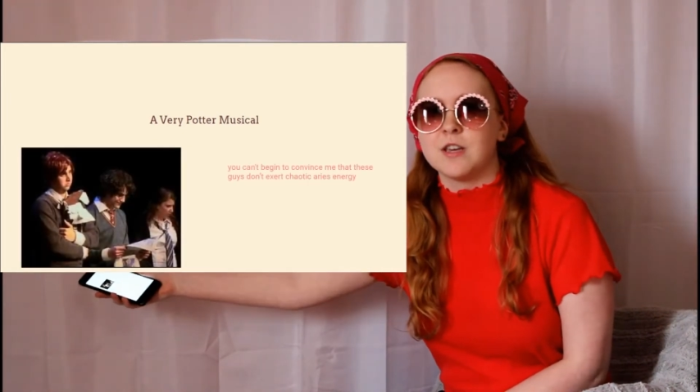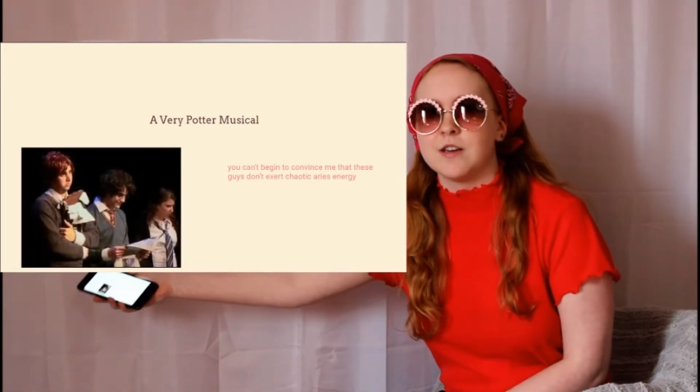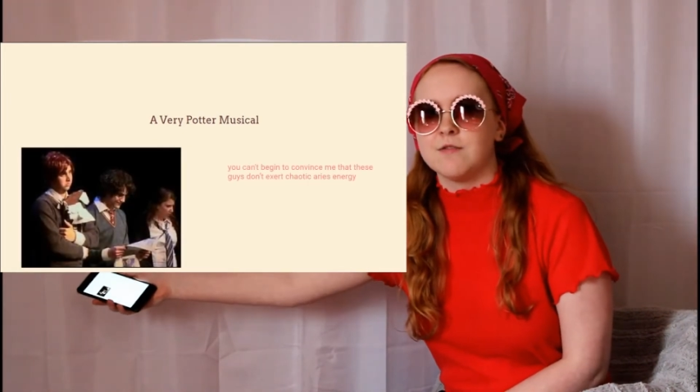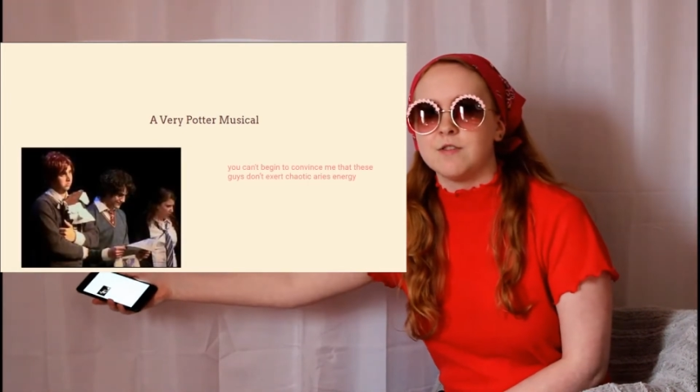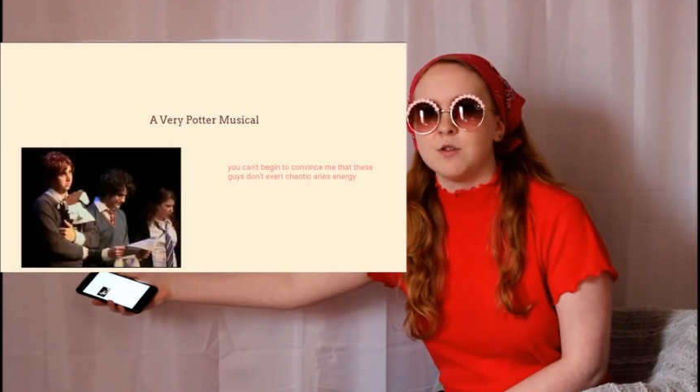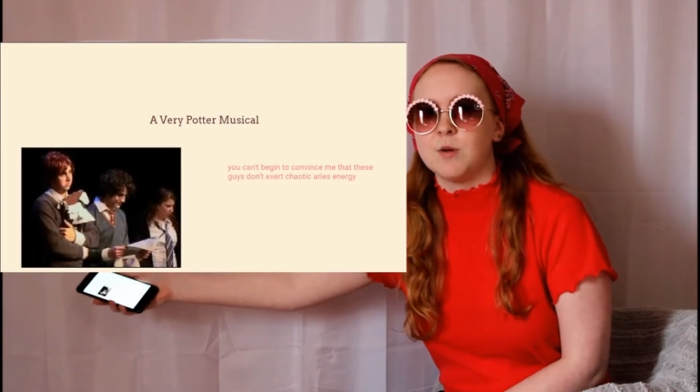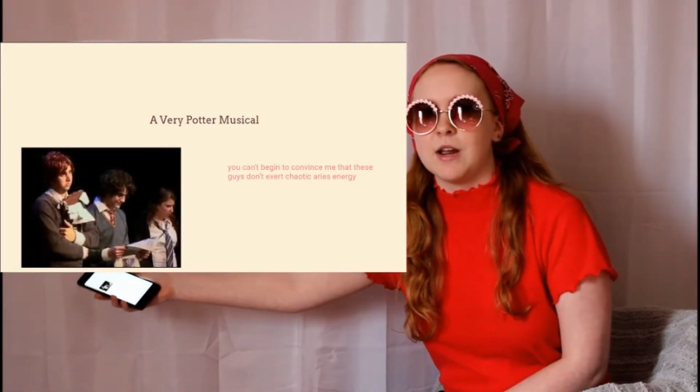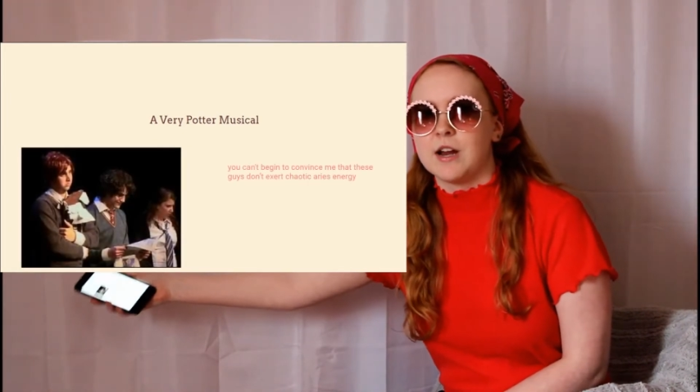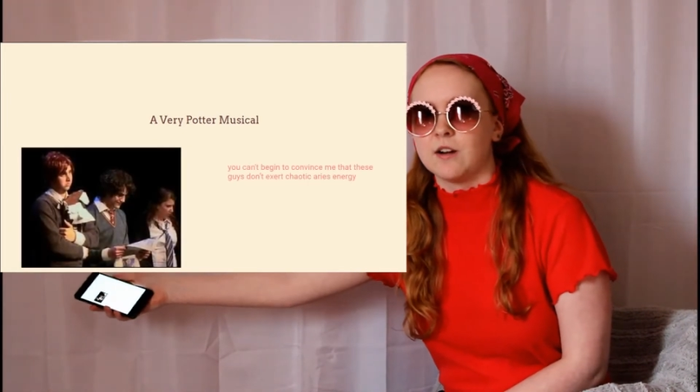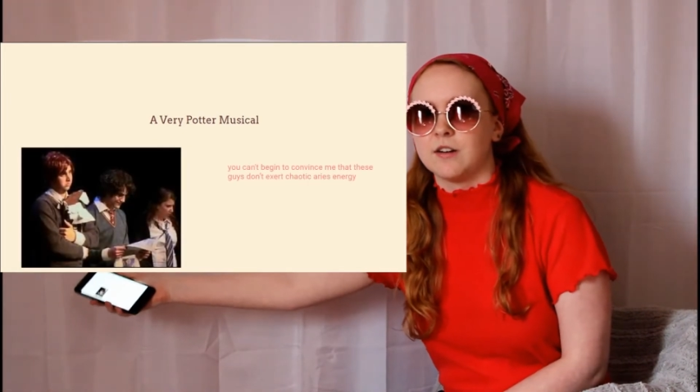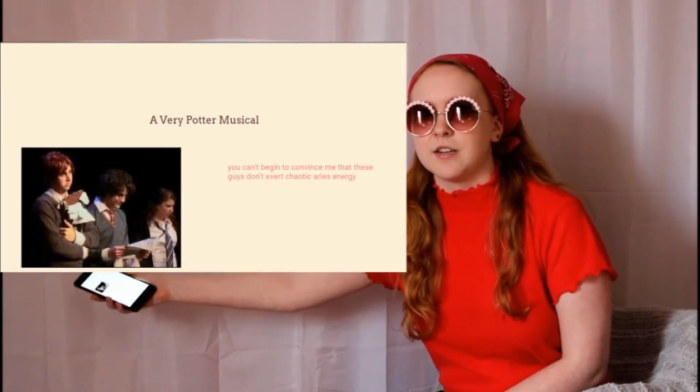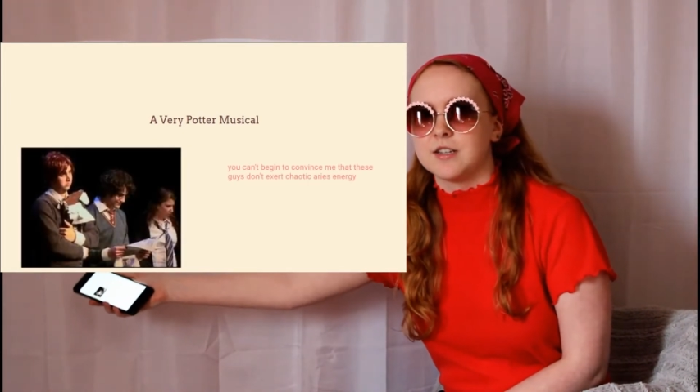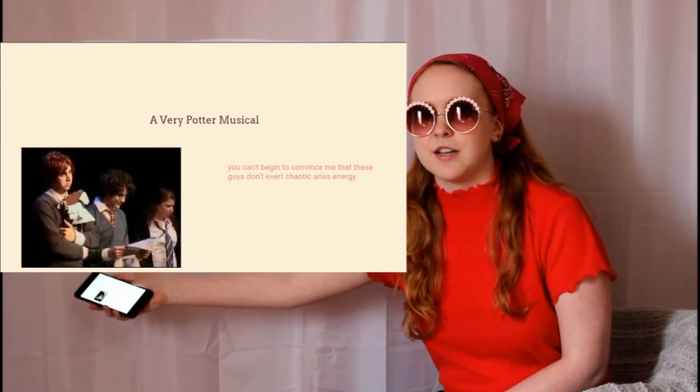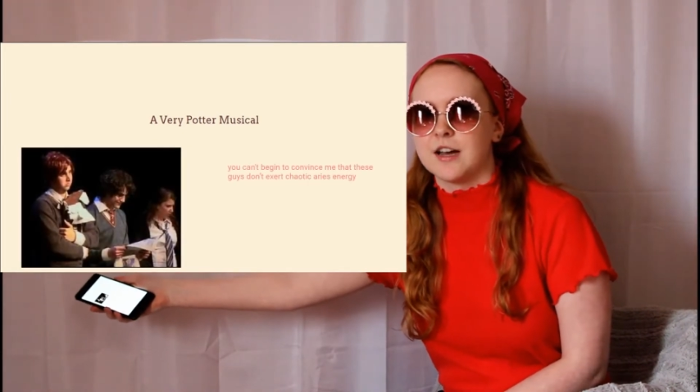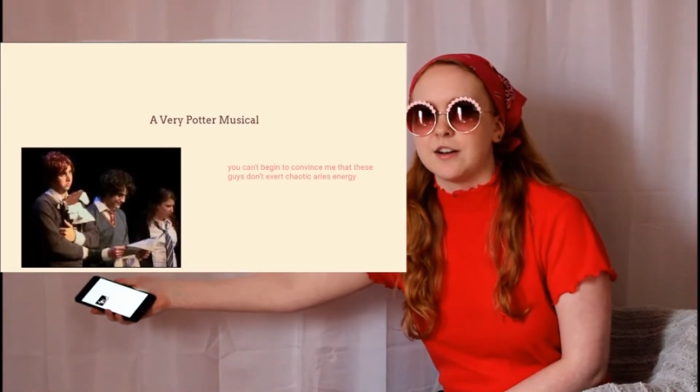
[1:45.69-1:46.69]
give you
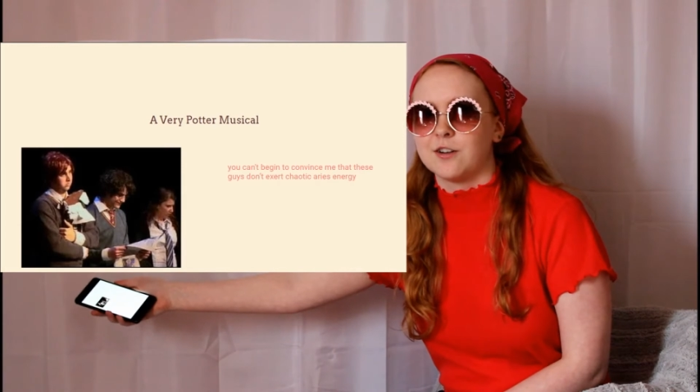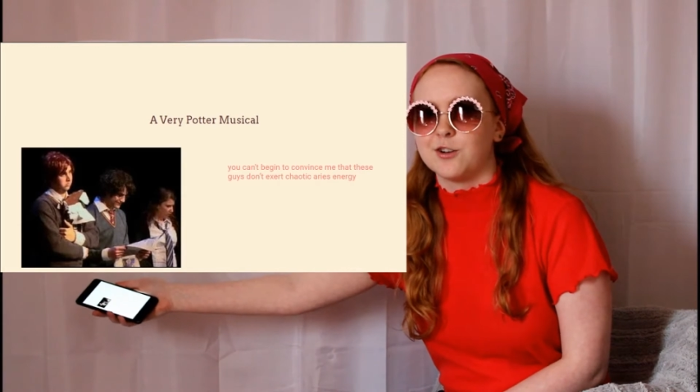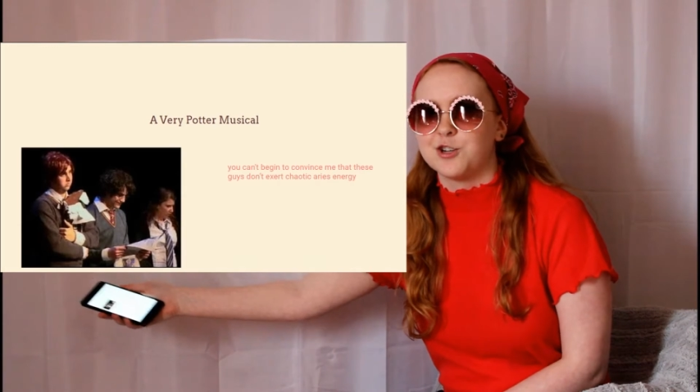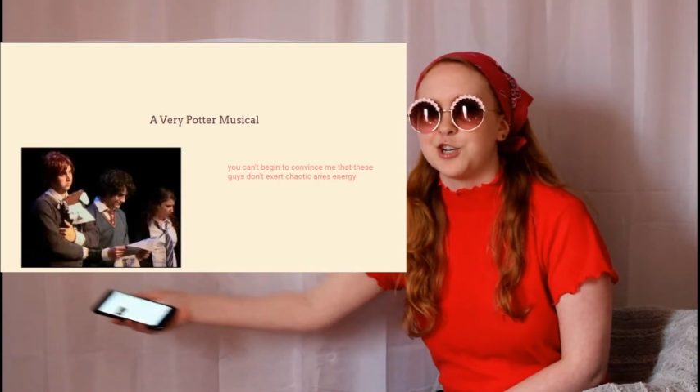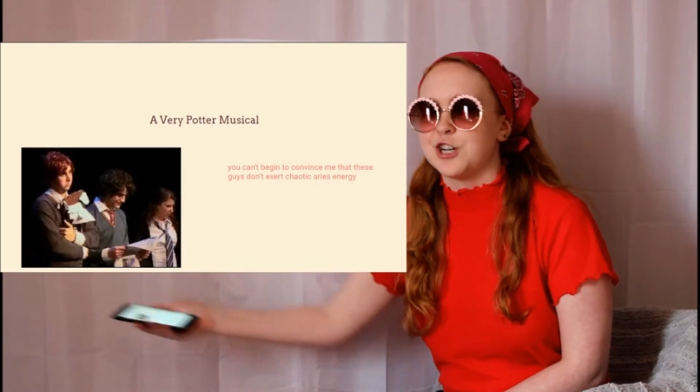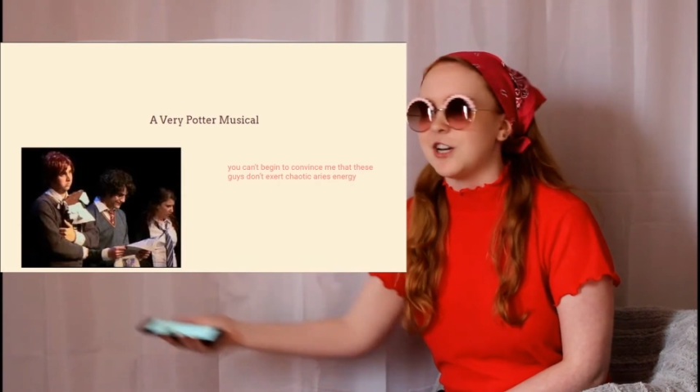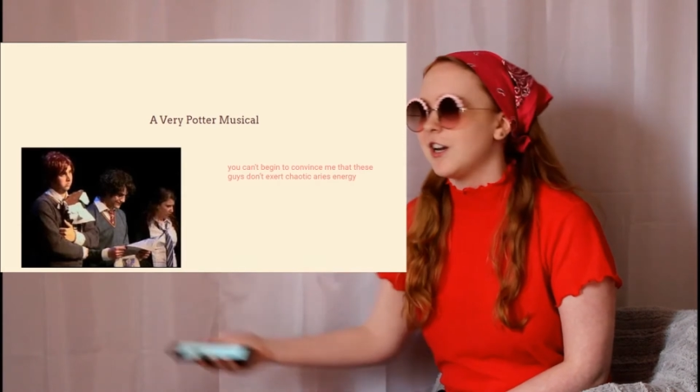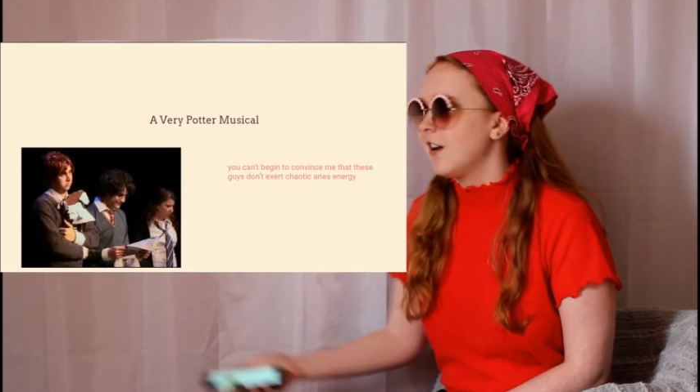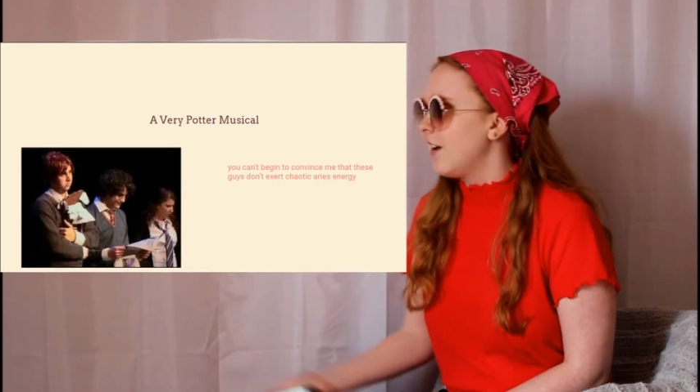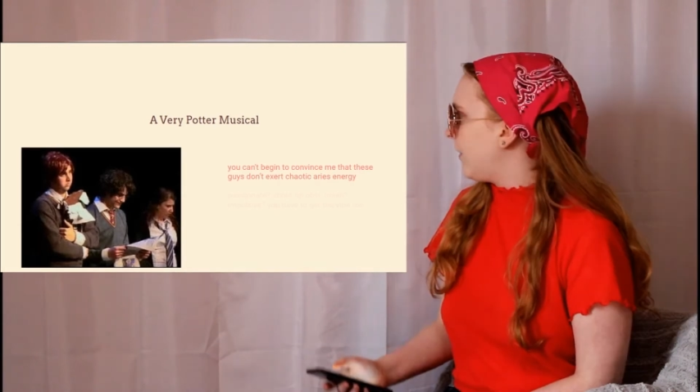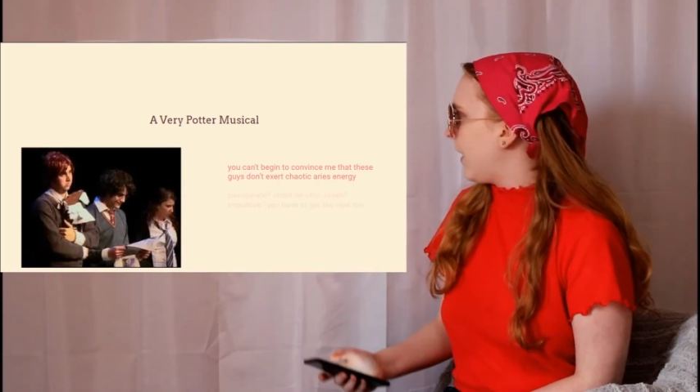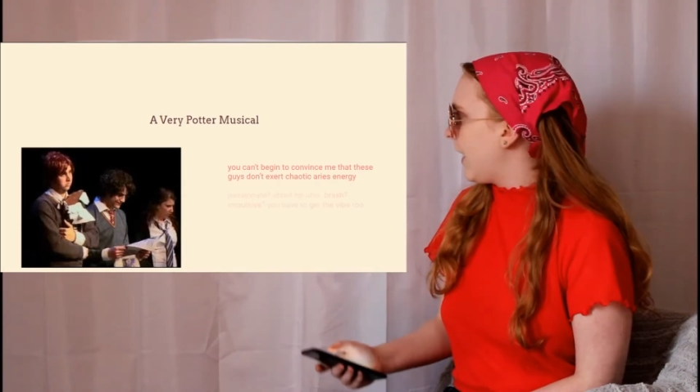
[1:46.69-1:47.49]
Aries energy.